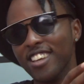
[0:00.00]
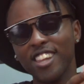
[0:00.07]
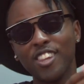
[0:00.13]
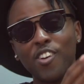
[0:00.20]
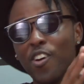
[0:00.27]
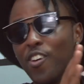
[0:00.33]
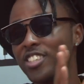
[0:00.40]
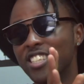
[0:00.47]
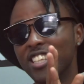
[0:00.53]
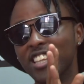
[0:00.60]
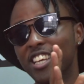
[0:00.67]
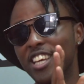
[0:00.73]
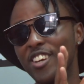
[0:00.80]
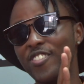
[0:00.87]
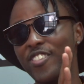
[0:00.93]
Yeah, they were watching
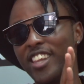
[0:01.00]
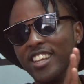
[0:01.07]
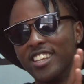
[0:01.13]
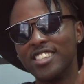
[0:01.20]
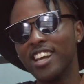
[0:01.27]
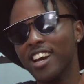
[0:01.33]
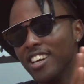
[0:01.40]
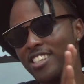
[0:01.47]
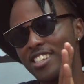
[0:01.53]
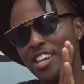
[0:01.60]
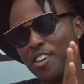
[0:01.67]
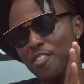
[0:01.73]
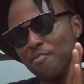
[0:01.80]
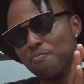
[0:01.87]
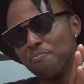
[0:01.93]
the game the entire
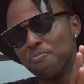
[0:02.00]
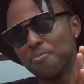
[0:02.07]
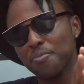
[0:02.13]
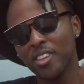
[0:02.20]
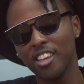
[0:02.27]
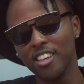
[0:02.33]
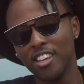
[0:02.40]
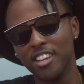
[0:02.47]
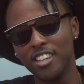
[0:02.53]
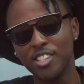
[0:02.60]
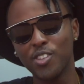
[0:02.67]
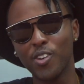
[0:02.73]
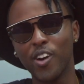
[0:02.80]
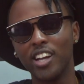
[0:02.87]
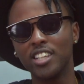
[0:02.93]
time.
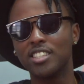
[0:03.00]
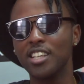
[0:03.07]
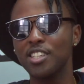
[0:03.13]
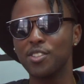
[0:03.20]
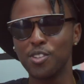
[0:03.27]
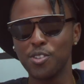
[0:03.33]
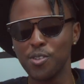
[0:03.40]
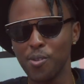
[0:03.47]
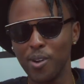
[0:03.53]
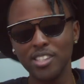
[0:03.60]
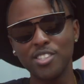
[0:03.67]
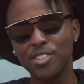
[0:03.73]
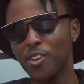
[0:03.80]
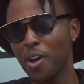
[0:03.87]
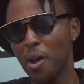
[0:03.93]
So I tried to do
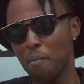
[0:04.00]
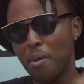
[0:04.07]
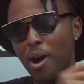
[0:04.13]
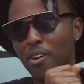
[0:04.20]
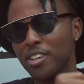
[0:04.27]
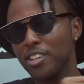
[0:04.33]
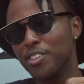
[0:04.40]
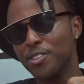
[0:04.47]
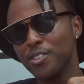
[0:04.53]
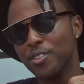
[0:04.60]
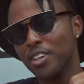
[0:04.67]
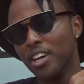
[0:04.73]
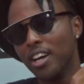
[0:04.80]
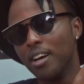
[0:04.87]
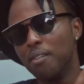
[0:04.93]
one song, I powered
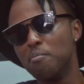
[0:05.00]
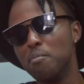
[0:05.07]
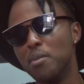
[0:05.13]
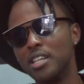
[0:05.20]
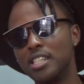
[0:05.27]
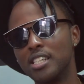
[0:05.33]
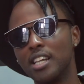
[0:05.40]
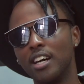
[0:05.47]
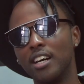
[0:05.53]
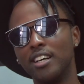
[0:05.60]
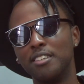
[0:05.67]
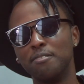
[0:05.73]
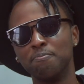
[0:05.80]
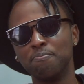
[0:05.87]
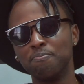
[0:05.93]
through, but
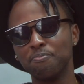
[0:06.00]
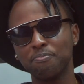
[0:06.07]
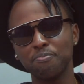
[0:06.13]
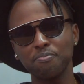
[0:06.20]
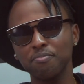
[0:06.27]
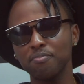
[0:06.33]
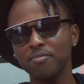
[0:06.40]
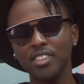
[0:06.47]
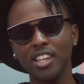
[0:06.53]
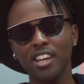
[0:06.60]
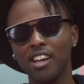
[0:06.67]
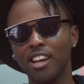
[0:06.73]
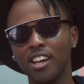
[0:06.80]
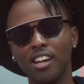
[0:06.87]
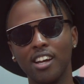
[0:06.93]
the
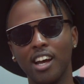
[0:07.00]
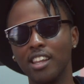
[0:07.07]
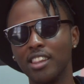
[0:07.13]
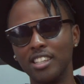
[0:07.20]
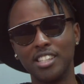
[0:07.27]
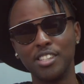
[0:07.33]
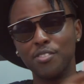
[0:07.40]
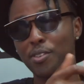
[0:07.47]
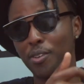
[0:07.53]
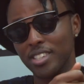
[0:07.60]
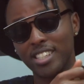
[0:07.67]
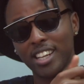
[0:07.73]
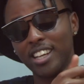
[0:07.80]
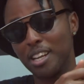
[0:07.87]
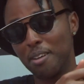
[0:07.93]
TV
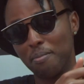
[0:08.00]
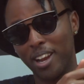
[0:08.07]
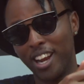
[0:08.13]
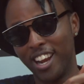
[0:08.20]
was turned up